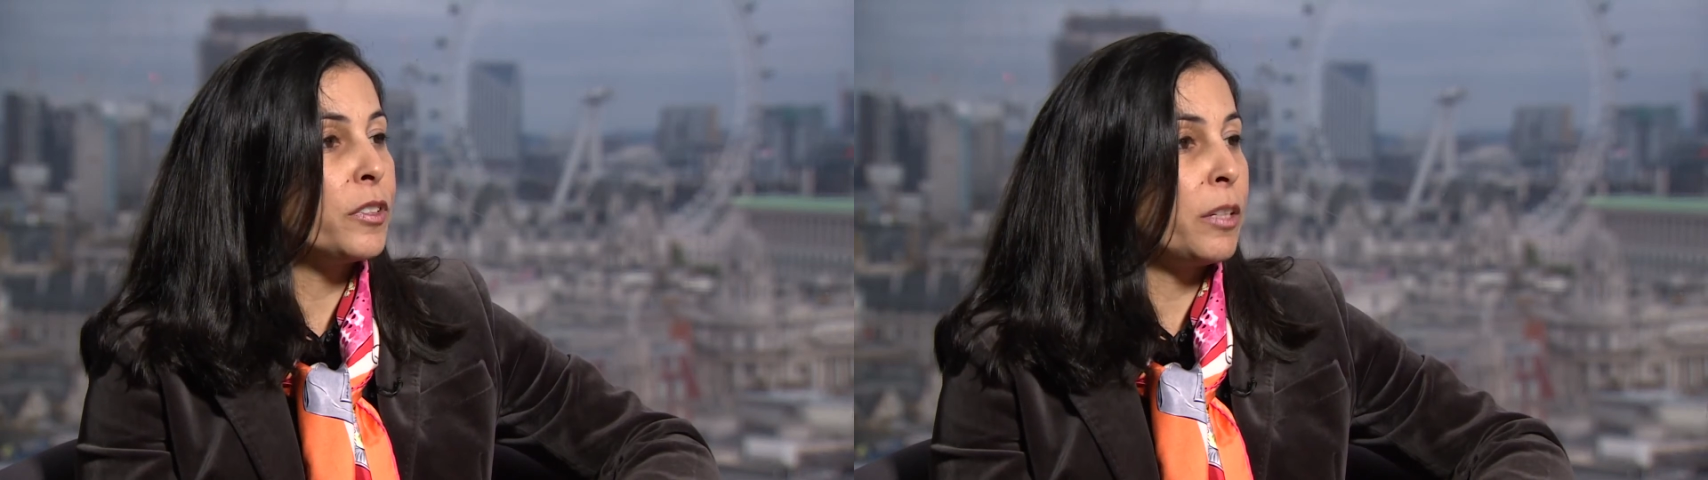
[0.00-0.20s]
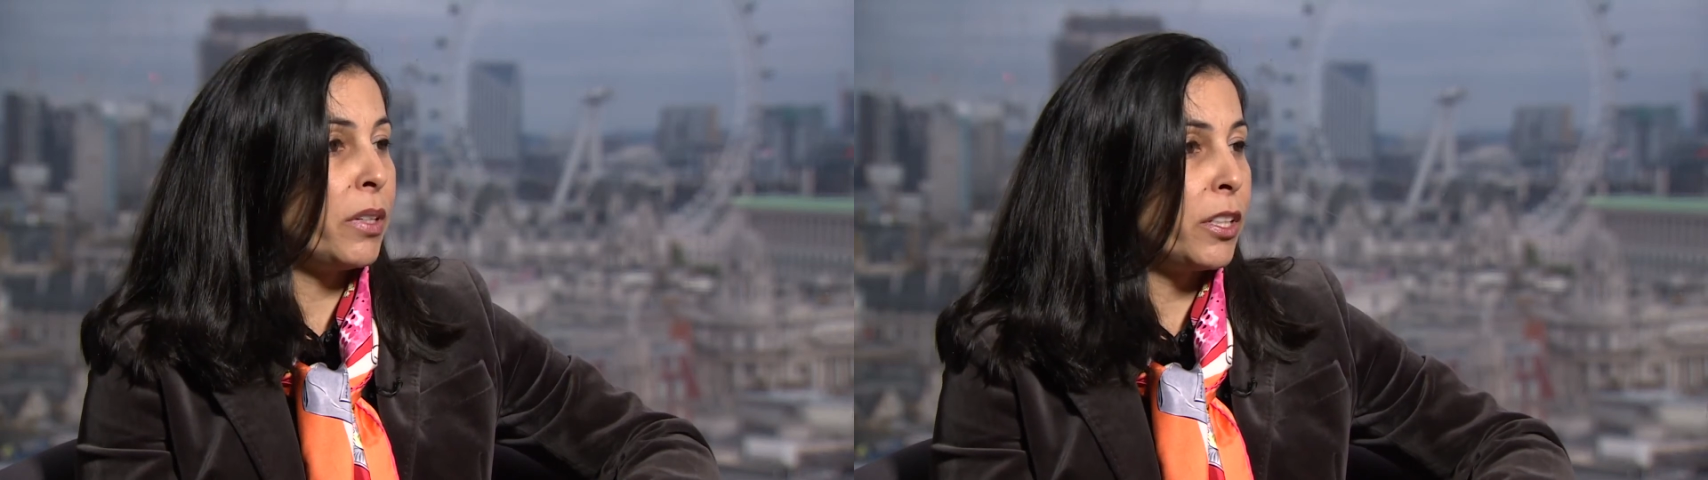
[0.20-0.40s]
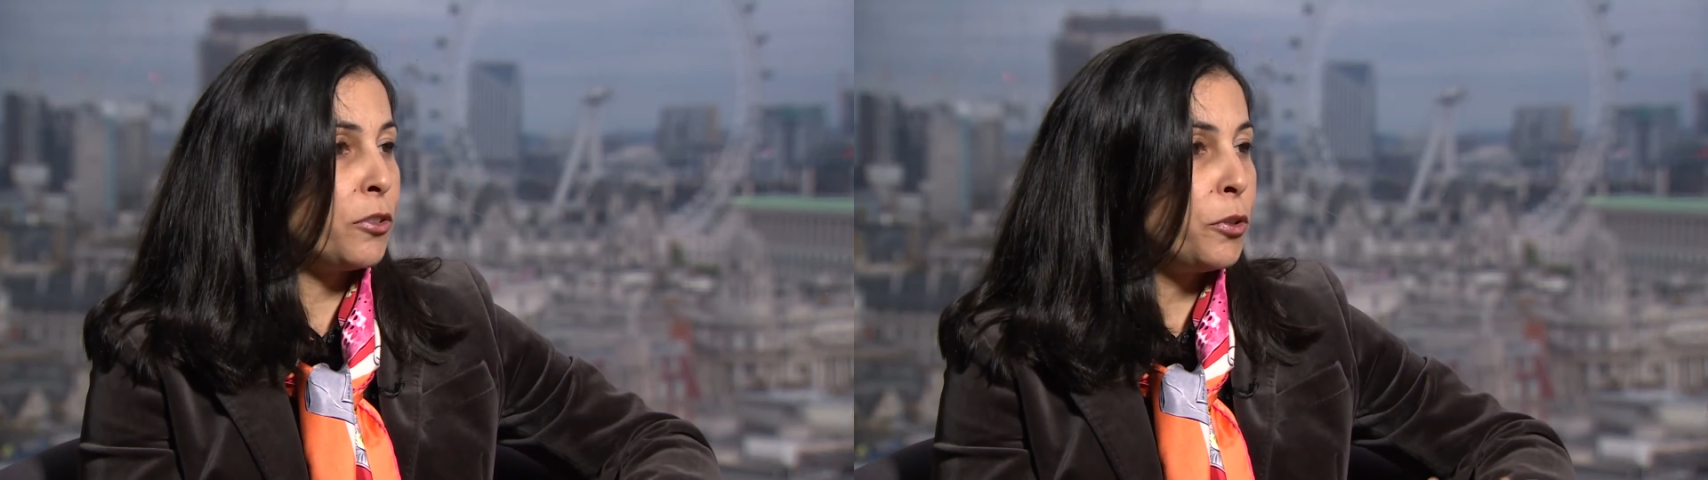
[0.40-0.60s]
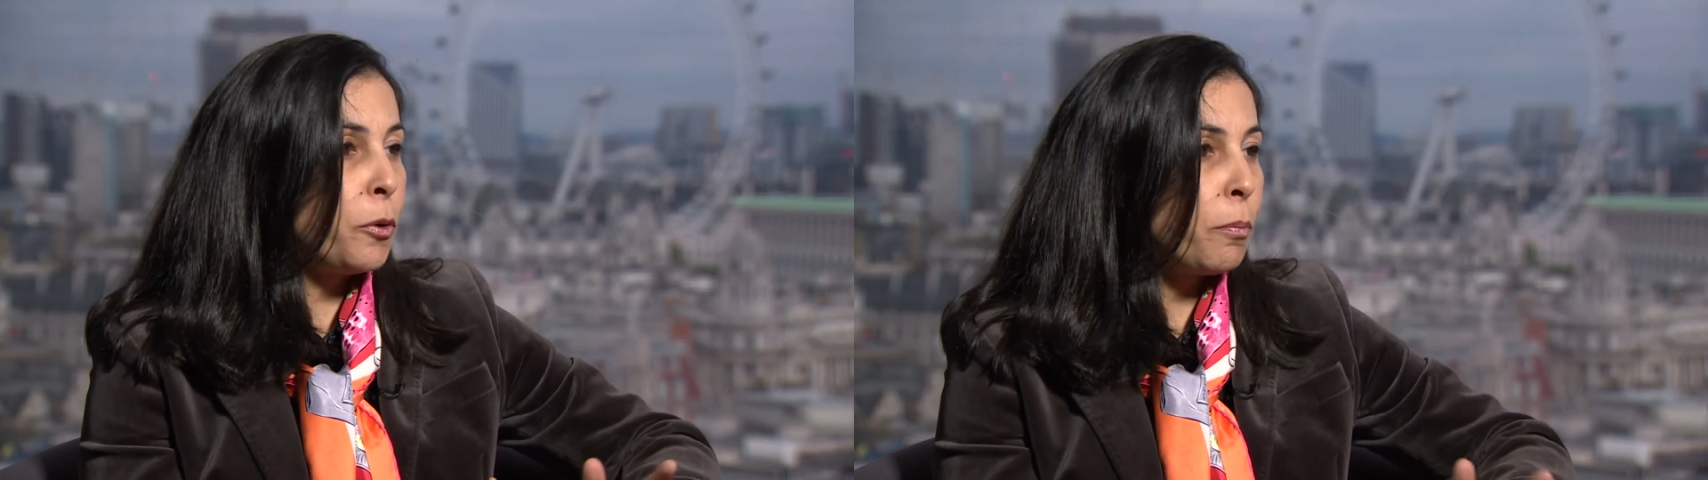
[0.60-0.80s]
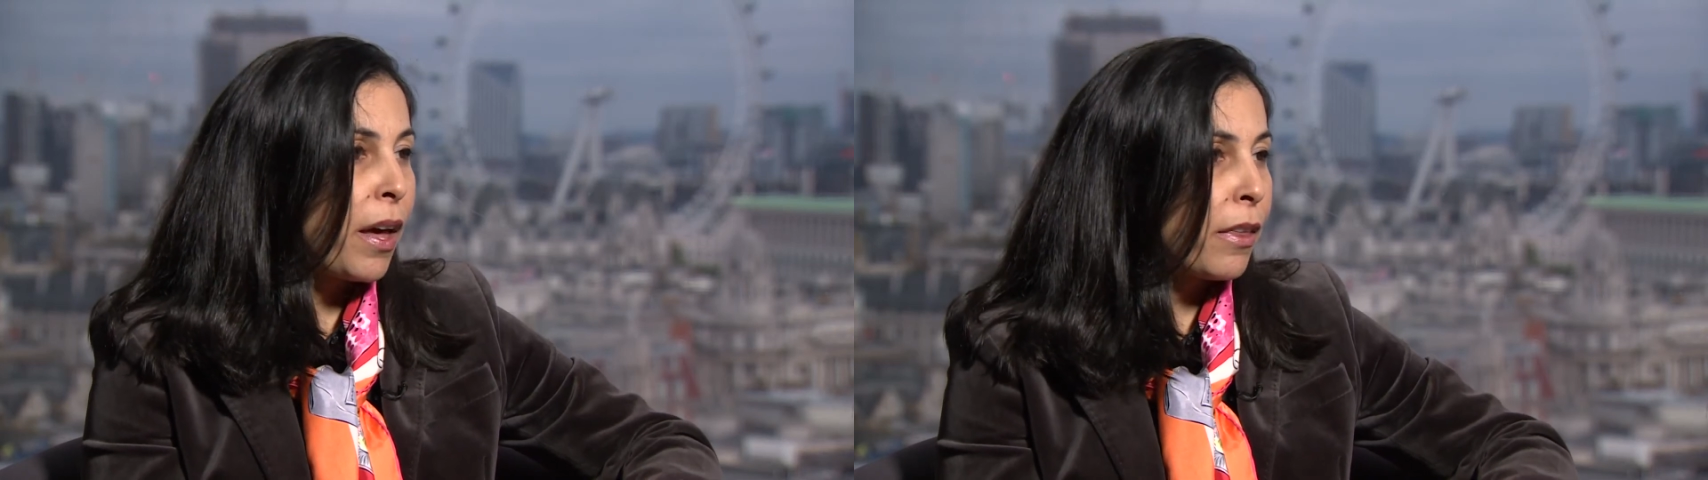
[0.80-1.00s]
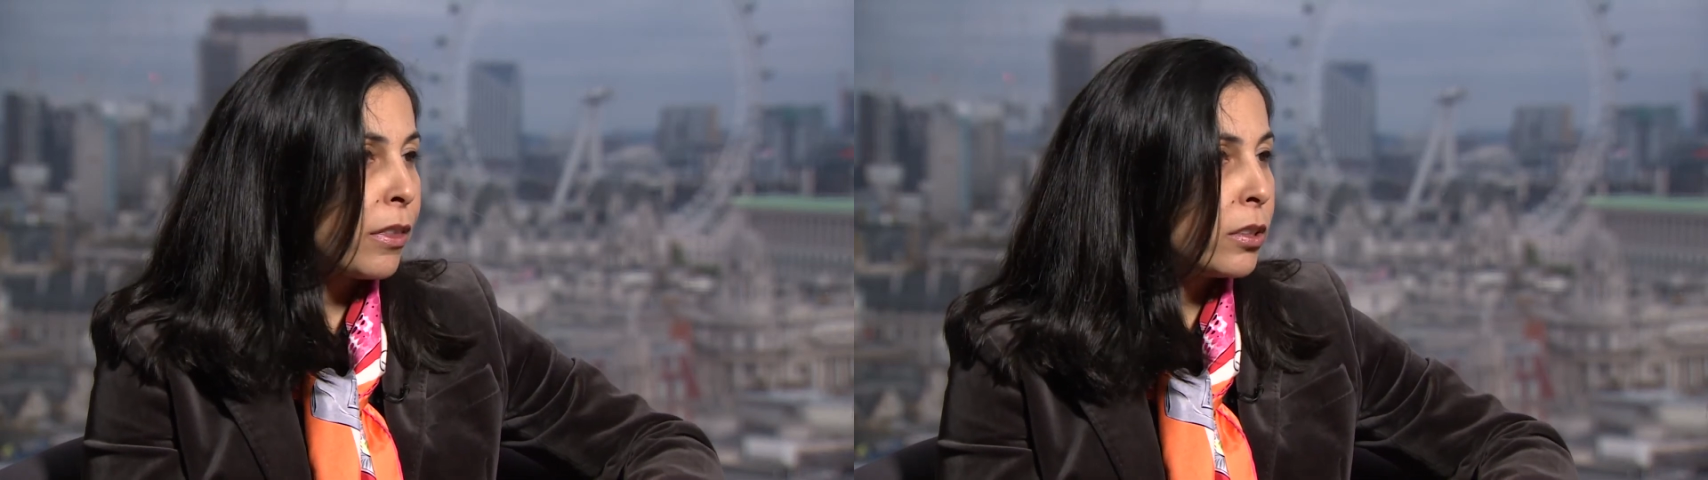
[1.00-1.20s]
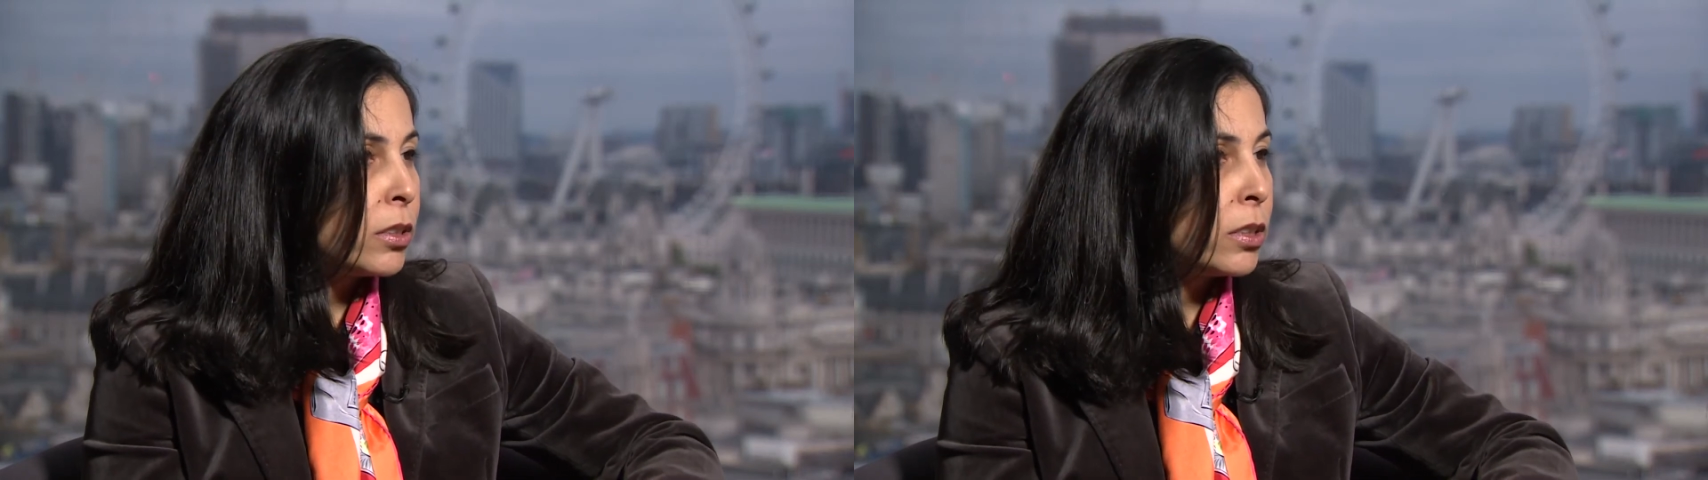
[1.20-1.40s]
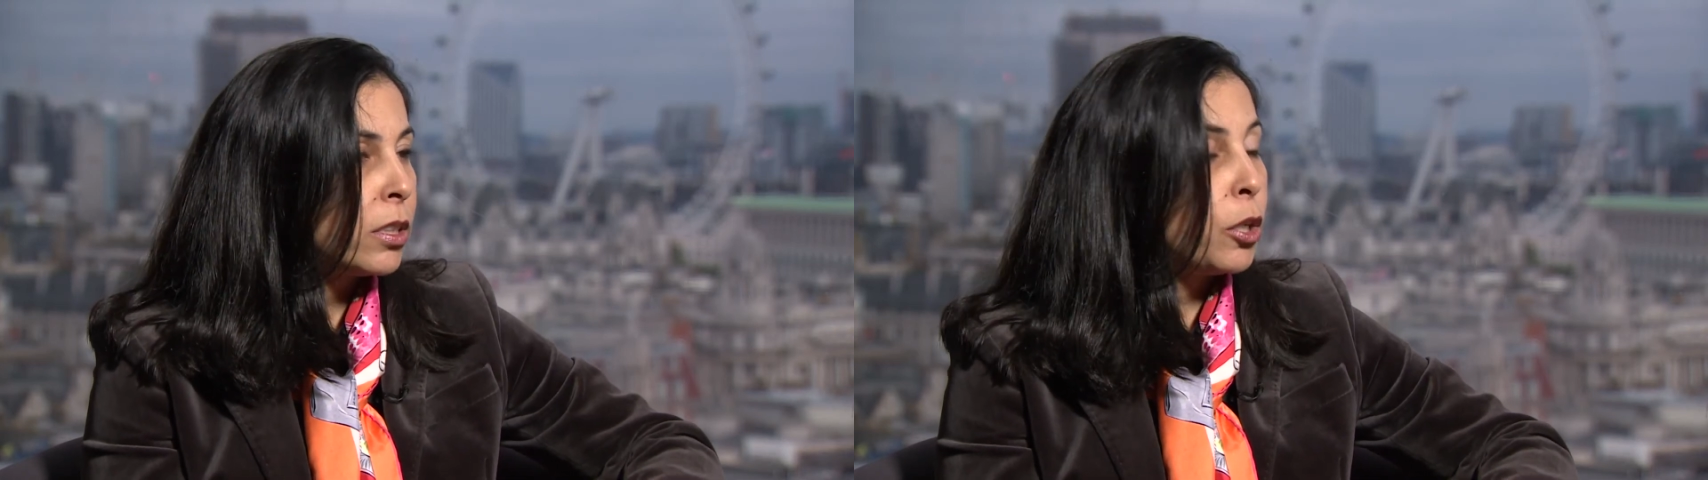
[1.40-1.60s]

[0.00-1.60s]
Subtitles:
the managerial method